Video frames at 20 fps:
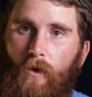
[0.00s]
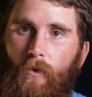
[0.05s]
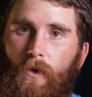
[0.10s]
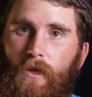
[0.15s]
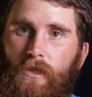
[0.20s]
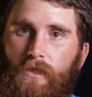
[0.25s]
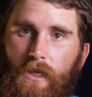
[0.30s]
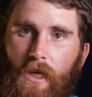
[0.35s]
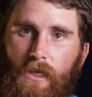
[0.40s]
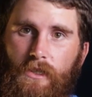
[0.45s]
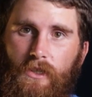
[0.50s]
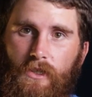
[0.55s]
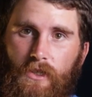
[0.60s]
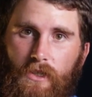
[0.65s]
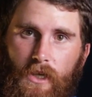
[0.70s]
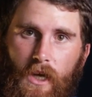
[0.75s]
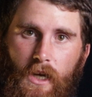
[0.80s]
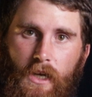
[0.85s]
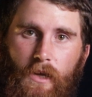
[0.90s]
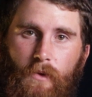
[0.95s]
When it's nice and
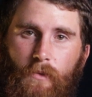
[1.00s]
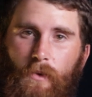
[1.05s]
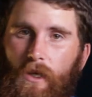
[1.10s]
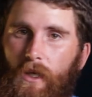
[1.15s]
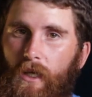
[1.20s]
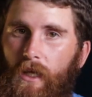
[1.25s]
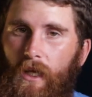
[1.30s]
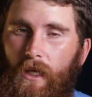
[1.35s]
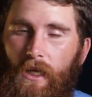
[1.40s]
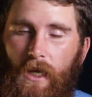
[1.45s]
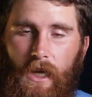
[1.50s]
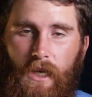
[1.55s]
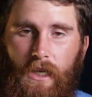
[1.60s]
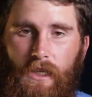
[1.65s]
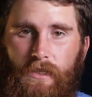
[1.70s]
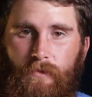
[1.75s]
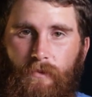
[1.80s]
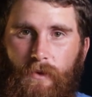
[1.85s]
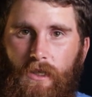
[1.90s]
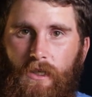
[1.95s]
shiny, we can get
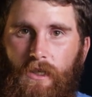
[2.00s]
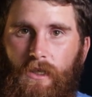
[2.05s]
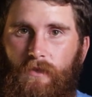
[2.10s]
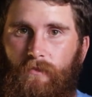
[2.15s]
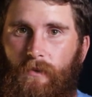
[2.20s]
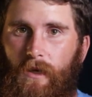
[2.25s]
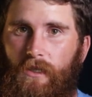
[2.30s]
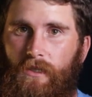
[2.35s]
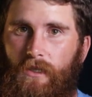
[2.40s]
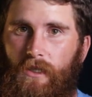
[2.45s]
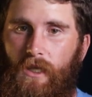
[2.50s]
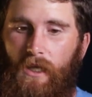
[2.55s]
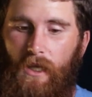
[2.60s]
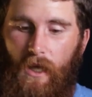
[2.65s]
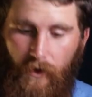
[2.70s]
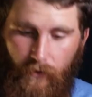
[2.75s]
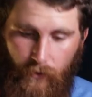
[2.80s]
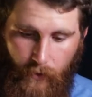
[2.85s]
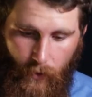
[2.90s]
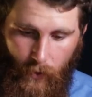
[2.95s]
any species basically.
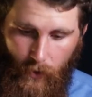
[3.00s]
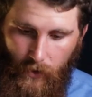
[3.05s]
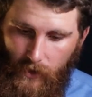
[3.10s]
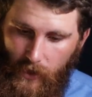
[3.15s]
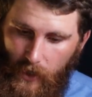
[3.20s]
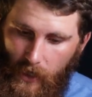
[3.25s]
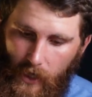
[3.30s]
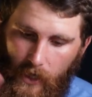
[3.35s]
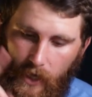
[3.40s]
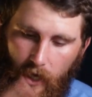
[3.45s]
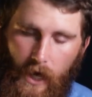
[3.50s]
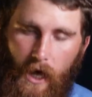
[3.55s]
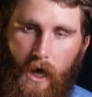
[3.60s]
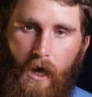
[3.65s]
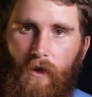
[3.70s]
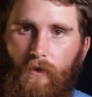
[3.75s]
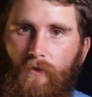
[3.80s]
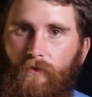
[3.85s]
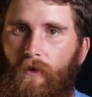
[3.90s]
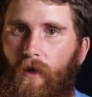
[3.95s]
I've caught
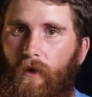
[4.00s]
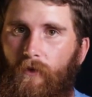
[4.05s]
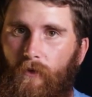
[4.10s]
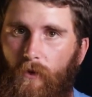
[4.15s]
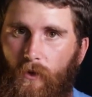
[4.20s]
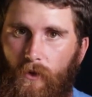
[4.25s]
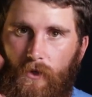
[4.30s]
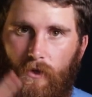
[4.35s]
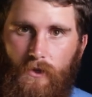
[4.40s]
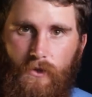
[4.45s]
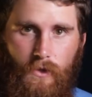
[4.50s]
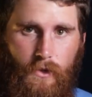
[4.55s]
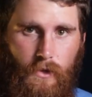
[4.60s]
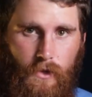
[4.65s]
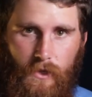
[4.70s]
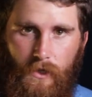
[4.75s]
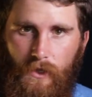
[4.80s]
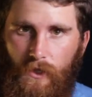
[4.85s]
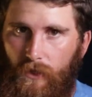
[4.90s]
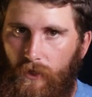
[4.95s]
alf, I've caught
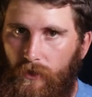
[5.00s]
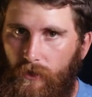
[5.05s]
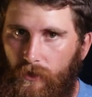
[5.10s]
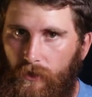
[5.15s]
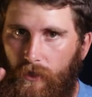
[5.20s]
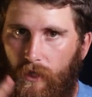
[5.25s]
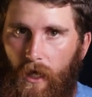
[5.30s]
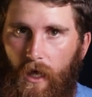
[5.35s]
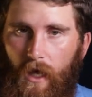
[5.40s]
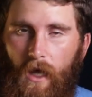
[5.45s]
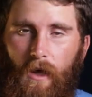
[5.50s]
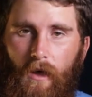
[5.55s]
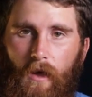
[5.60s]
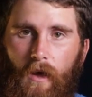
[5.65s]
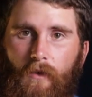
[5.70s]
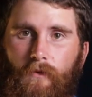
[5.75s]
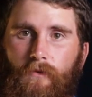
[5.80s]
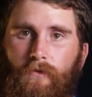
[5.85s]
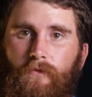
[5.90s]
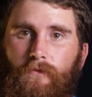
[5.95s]
katunkel,
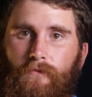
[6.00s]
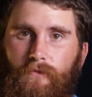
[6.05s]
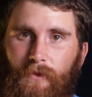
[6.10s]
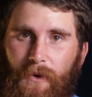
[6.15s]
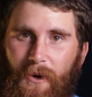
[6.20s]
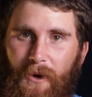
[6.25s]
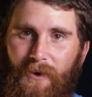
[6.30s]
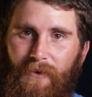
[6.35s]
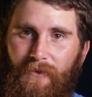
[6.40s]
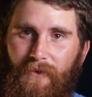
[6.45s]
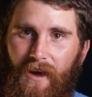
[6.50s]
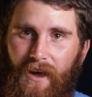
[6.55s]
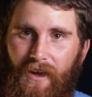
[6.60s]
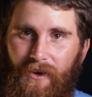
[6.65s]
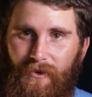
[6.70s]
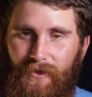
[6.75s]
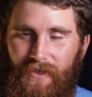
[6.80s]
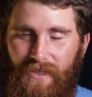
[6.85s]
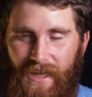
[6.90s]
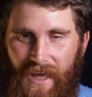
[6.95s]
I've
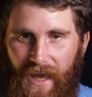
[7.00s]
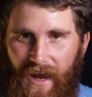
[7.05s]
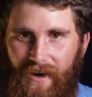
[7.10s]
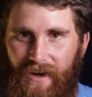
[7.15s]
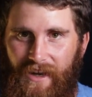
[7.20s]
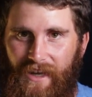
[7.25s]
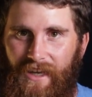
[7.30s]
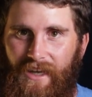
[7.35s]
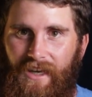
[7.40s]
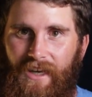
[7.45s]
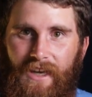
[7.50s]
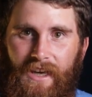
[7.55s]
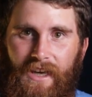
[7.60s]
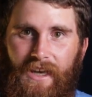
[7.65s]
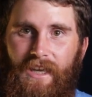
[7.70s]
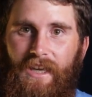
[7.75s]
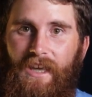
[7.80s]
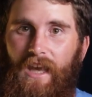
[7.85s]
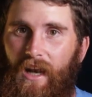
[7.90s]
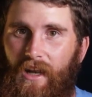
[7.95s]
far-looked garrick,
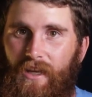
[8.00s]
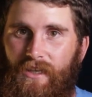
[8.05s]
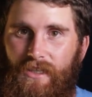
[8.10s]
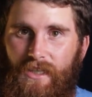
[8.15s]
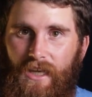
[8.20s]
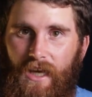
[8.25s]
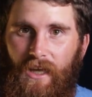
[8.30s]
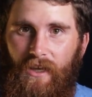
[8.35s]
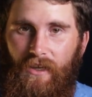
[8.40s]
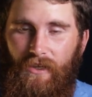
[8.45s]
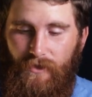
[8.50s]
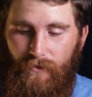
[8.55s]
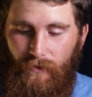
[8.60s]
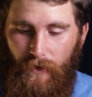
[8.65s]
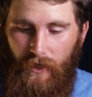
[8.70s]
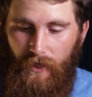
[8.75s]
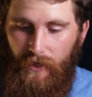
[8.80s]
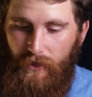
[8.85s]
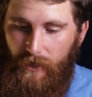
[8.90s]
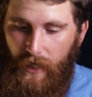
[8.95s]
yellowtail as
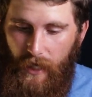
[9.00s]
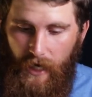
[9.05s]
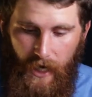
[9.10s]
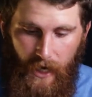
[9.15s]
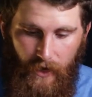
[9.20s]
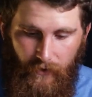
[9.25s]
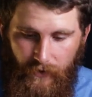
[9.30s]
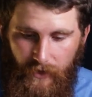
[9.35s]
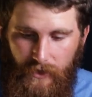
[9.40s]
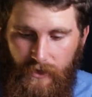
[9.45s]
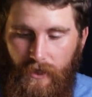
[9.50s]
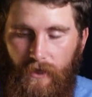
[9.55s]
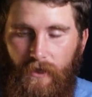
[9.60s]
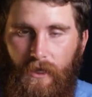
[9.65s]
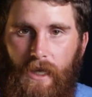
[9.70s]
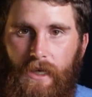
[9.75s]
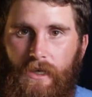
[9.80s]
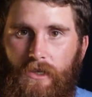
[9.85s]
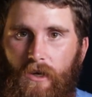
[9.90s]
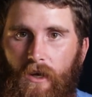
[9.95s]
well. They love these
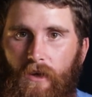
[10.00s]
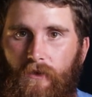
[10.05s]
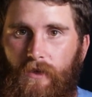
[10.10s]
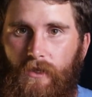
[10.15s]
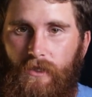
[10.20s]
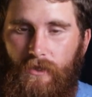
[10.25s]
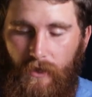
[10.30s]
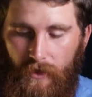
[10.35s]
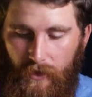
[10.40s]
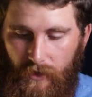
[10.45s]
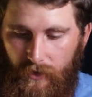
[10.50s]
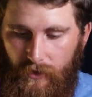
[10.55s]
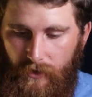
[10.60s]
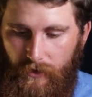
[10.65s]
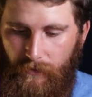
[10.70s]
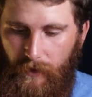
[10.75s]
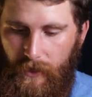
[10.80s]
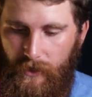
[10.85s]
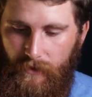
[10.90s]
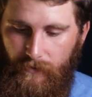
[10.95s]
little anchovy
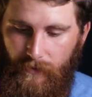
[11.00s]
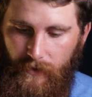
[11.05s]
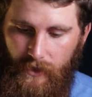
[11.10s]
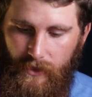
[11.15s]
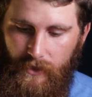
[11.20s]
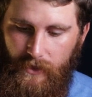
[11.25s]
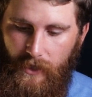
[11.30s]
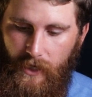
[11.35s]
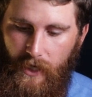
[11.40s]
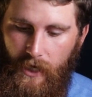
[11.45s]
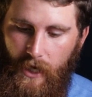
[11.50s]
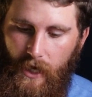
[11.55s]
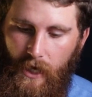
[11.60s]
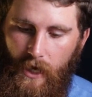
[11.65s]
sprat spinners.